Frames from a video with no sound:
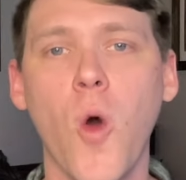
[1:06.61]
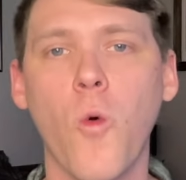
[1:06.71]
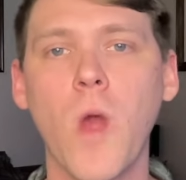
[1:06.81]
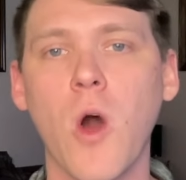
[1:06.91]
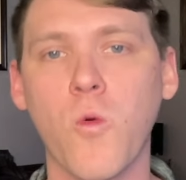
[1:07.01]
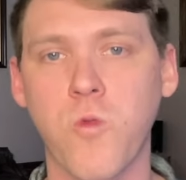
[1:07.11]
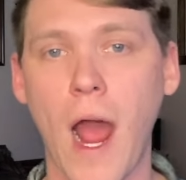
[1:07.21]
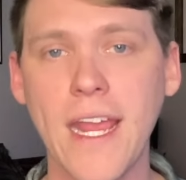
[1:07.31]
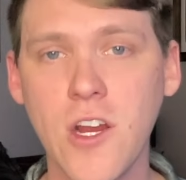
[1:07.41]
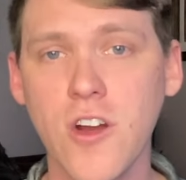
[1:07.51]
Will
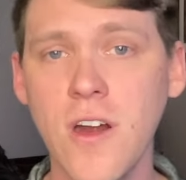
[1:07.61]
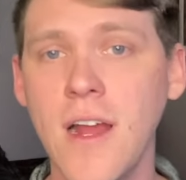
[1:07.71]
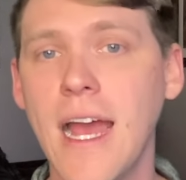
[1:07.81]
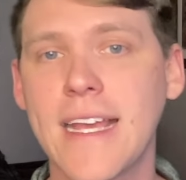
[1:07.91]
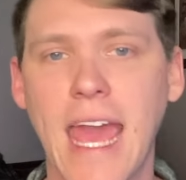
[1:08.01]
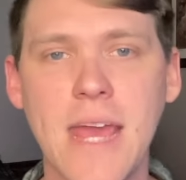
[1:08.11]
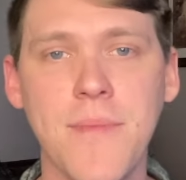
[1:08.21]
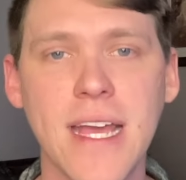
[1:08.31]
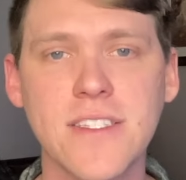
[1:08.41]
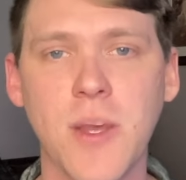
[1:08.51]
Riker
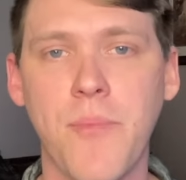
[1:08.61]
came in to